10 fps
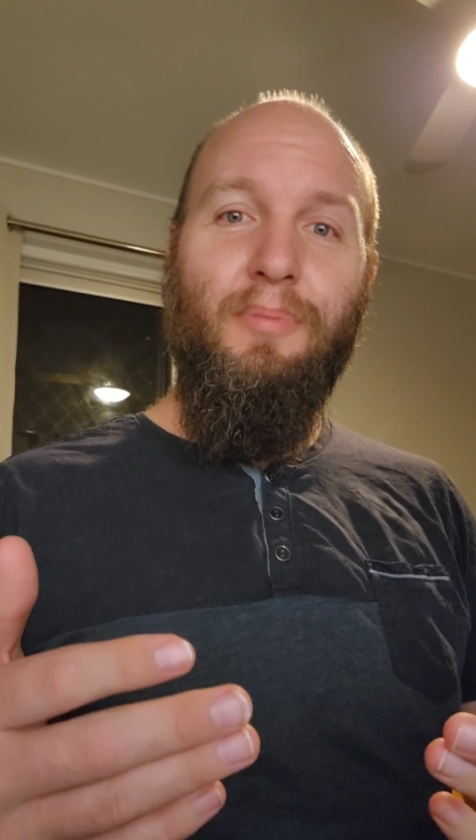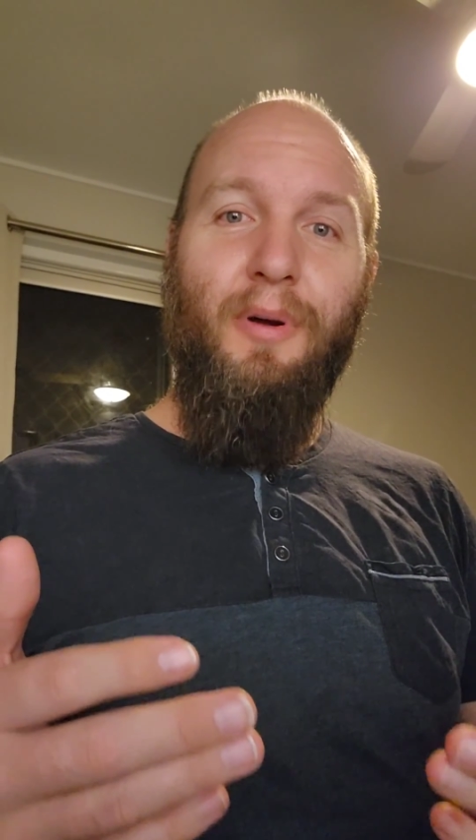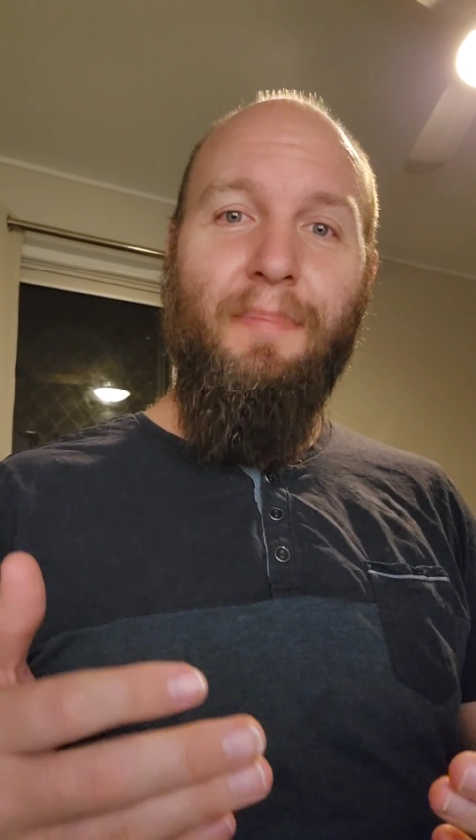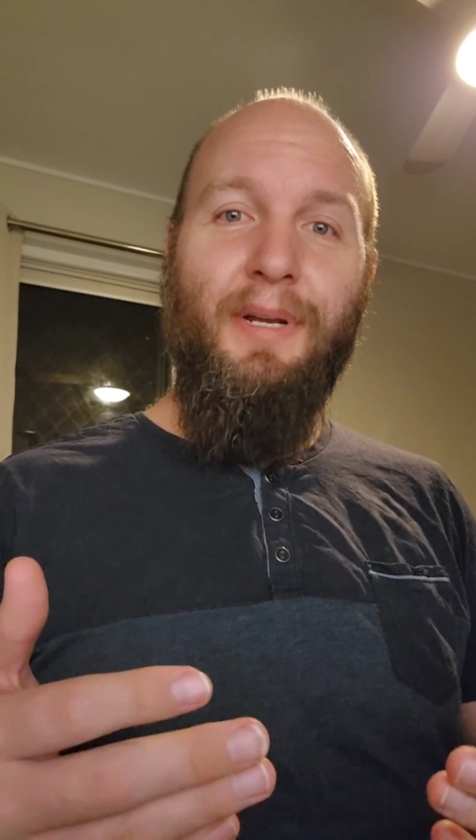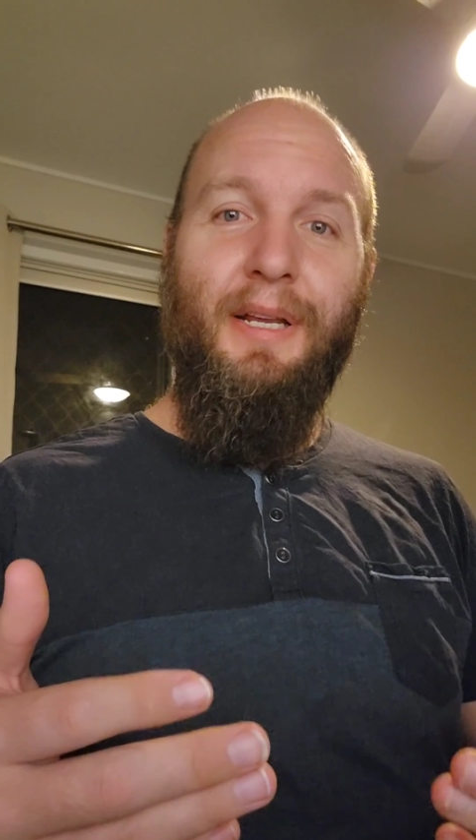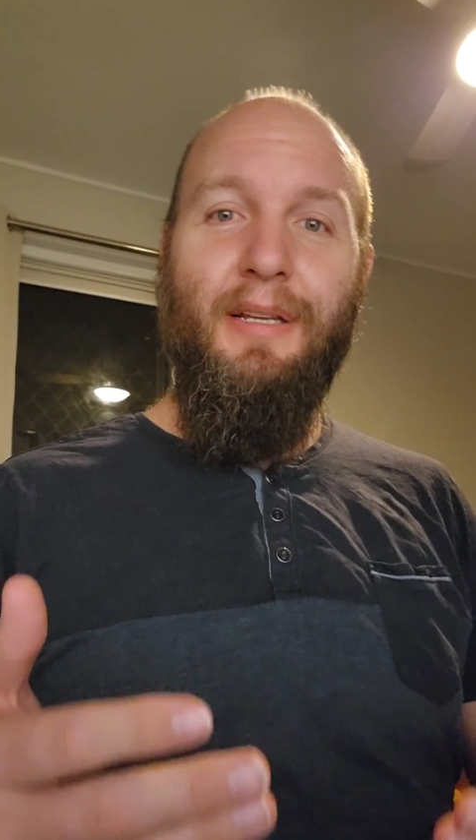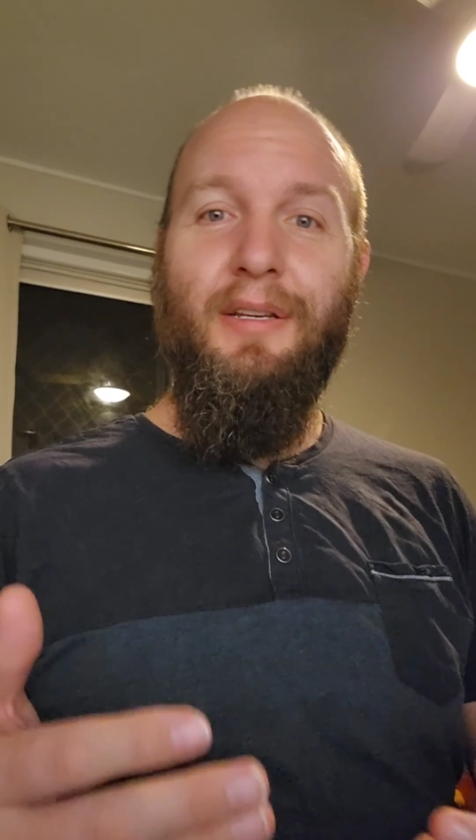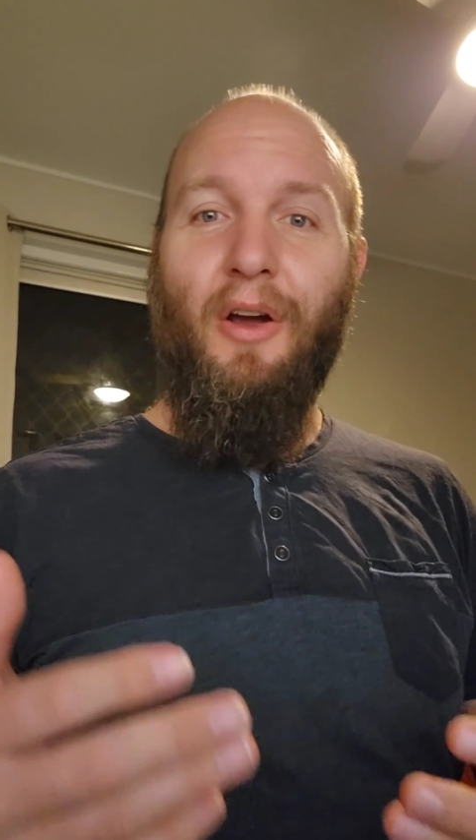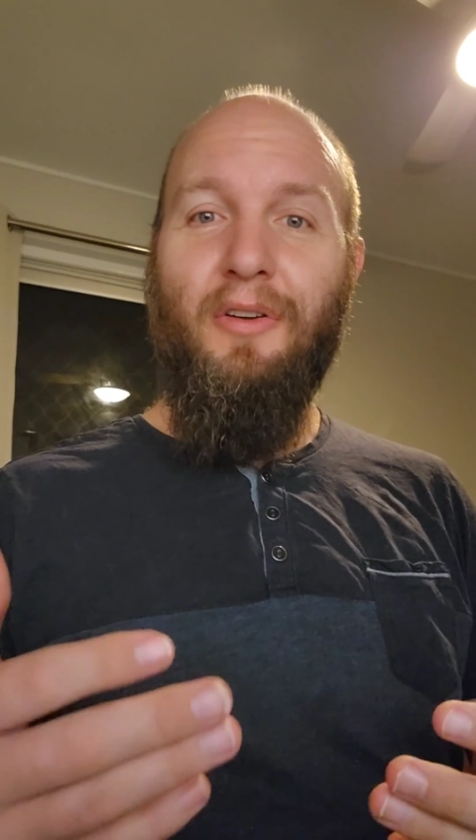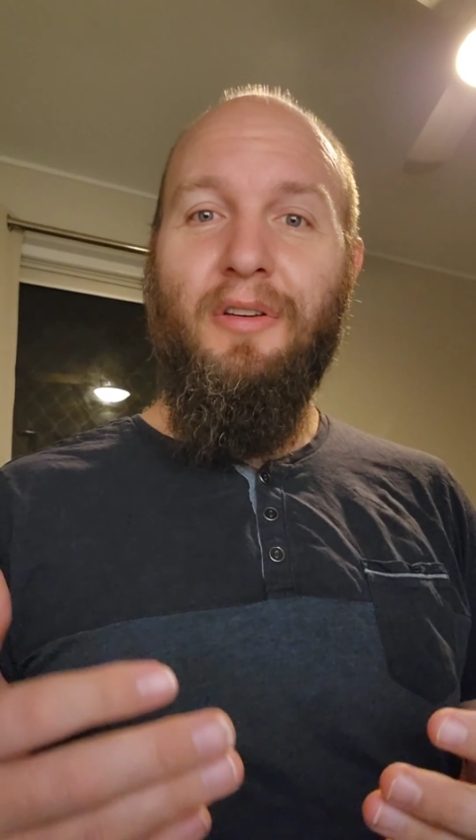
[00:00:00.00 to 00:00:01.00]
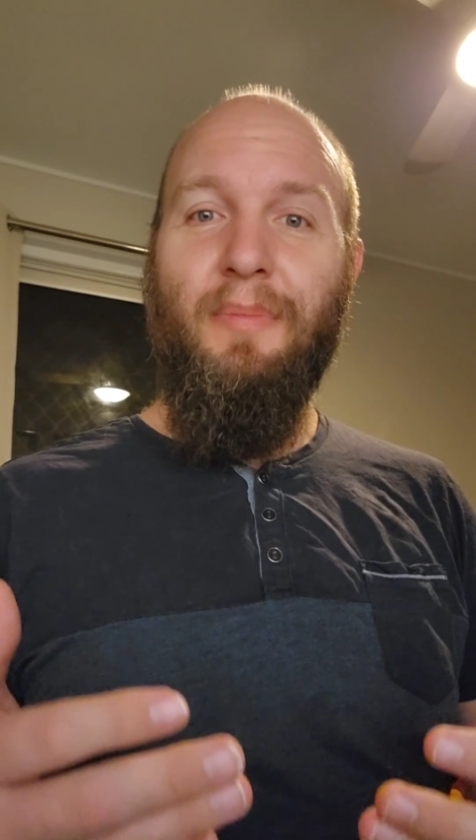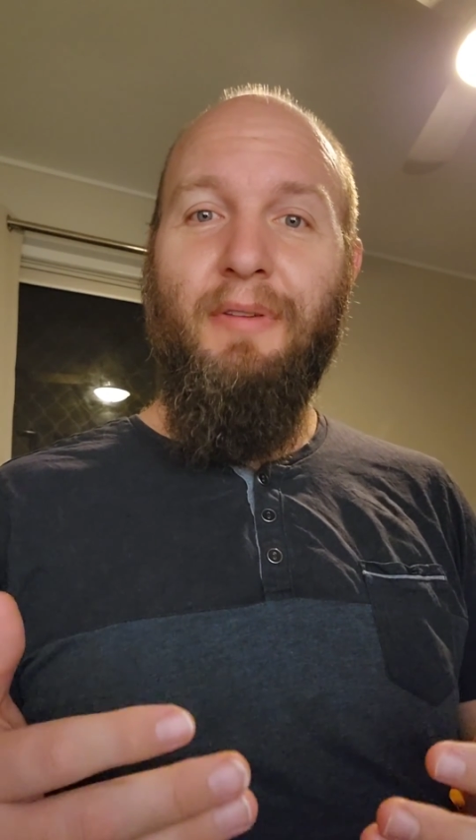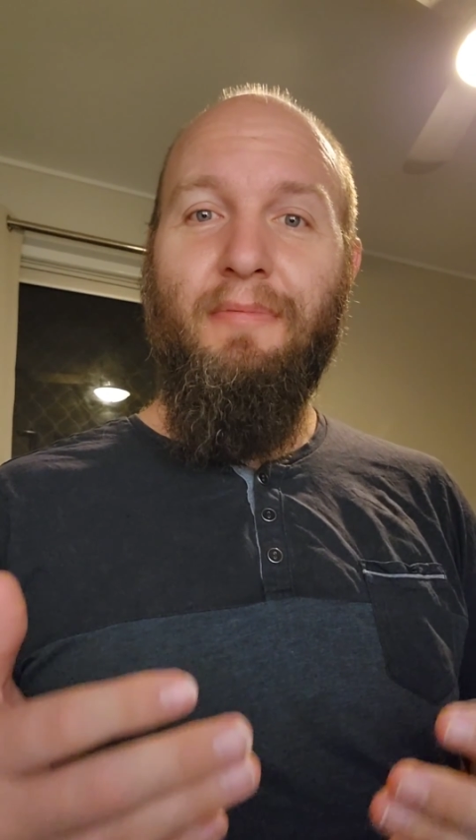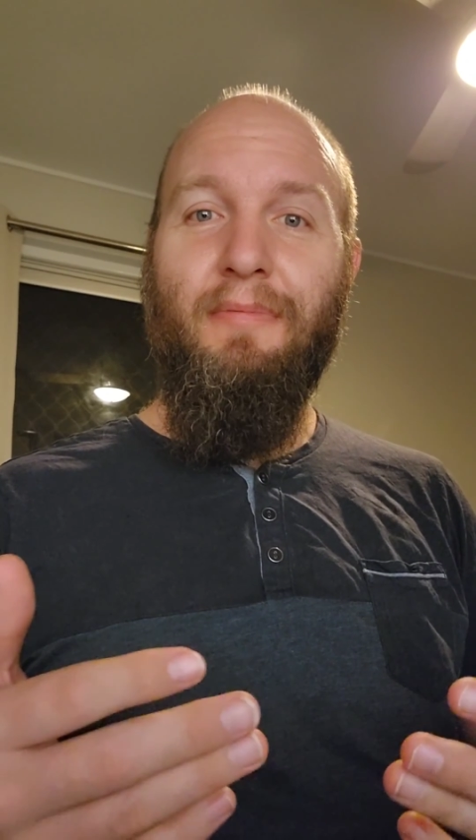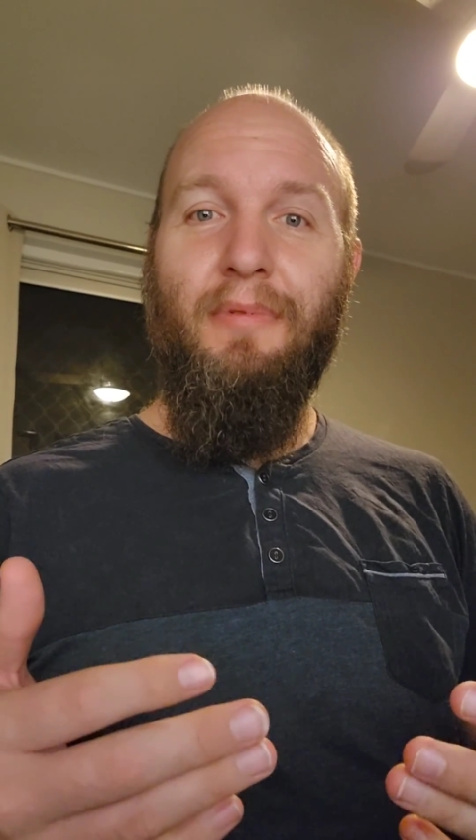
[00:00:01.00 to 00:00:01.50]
property is going to be